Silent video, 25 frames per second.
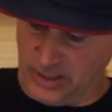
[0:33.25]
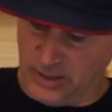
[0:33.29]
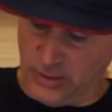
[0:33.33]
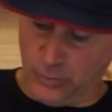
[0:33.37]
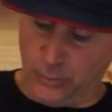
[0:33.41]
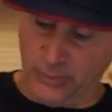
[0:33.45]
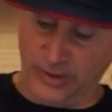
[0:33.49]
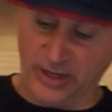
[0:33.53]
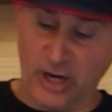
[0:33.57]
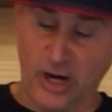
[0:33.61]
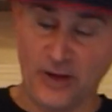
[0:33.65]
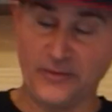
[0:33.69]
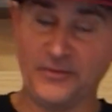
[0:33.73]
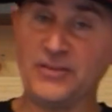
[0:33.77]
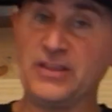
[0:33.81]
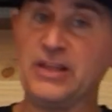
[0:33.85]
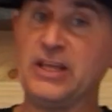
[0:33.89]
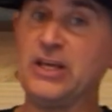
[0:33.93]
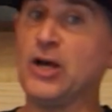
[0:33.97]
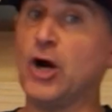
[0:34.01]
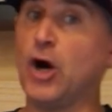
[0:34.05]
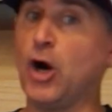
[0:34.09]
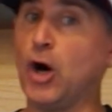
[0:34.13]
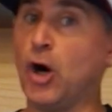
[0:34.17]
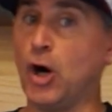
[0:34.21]
We got
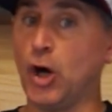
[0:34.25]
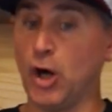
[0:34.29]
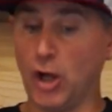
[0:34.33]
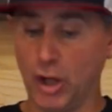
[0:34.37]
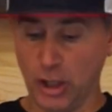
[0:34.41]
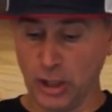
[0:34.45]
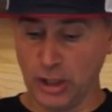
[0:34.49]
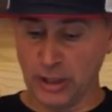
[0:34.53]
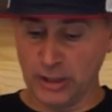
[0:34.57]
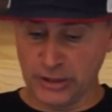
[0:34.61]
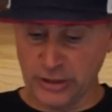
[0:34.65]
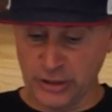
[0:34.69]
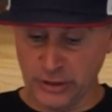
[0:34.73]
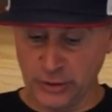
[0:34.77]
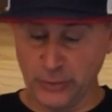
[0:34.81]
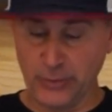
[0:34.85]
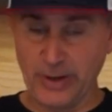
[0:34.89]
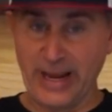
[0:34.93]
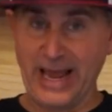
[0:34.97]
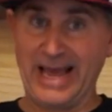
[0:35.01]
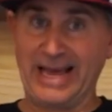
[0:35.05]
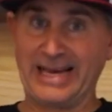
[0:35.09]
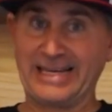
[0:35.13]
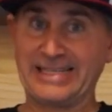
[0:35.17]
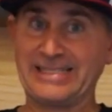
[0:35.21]
the
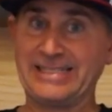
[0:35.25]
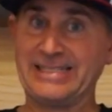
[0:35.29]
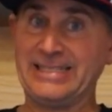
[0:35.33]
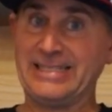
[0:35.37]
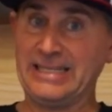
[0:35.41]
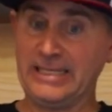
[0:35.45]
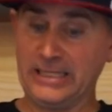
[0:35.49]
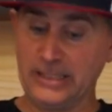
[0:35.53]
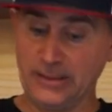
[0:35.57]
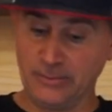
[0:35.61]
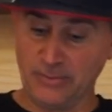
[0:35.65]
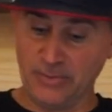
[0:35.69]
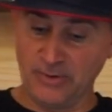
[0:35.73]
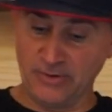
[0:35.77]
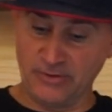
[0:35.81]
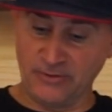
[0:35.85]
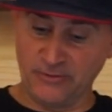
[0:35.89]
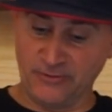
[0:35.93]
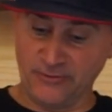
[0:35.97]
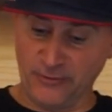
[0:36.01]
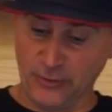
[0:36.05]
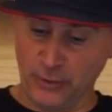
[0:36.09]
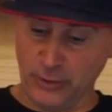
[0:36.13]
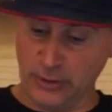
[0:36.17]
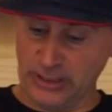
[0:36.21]
all-new X-Team
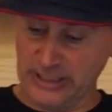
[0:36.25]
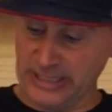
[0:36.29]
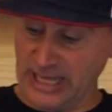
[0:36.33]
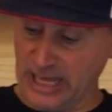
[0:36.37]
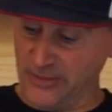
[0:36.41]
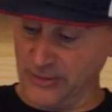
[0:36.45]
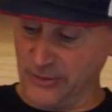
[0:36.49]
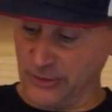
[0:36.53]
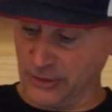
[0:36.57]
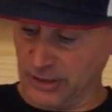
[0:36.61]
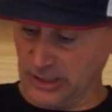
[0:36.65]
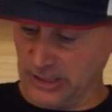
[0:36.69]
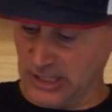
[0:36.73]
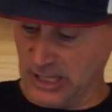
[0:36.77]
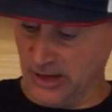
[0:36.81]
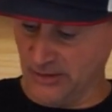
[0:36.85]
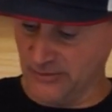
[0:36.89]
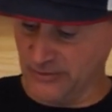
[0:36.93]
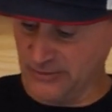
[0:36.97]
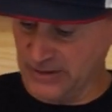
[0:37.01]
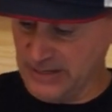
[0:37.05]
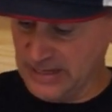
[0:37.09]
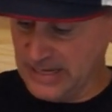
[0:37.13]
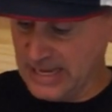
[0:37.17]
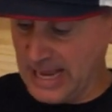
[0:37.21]
Full Leather
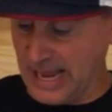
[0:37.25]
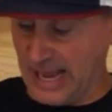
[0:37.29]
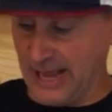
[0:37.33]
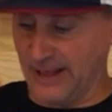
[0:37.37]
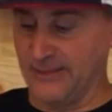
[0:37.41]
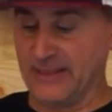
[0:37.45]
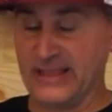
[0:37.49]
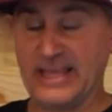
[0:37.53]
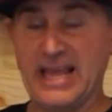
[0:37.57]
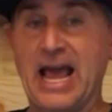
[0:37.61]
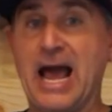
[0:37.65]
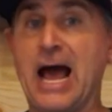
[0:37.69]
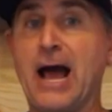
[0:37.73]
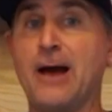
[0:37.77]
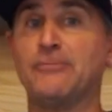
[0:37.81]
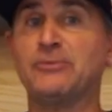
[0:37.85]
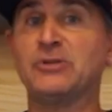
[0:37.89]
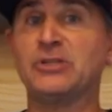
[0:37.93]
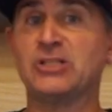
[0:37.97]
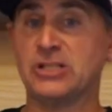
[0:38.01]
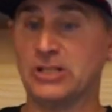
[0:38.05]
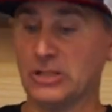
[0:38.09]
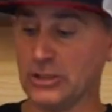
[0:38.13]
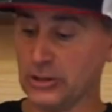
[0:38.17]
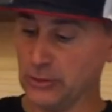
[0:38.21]
Glove and the
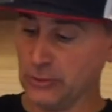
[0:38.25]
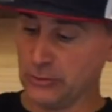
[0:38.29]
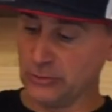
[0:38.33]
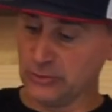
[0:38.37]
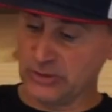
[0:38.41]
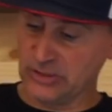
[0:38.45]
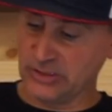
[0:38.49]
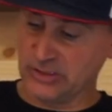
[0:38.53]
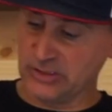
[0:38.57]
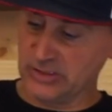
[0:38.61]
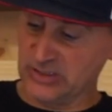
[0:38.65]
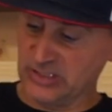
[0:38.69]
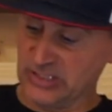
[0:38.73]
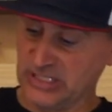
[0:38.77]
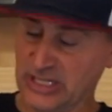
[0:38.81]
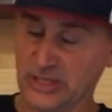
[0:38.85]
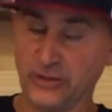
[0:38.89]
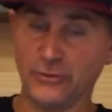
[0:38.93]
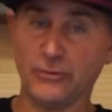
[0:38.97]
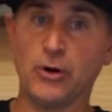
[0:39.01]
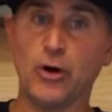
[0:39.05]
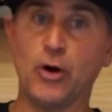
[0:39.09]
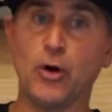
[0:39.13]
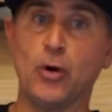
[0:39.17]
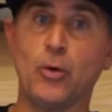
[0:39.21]
Absolute
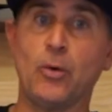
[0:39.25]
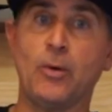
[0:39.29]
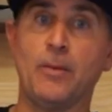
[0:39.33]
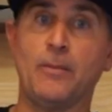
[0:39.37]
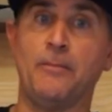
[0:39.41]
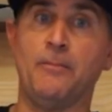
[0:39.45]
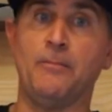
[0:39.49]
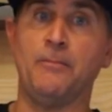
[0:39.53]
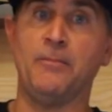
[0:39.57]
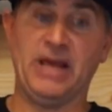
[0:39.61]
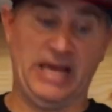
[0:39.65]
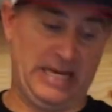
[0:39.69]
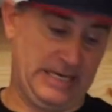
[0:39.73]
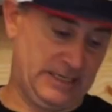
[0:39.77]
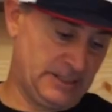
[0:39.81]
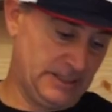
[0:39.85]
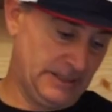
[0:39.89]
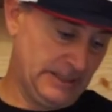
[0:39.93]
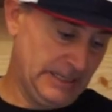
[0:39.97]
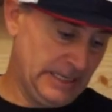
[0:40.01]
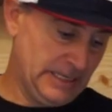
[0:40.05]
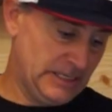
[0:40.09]
Zero Mitt.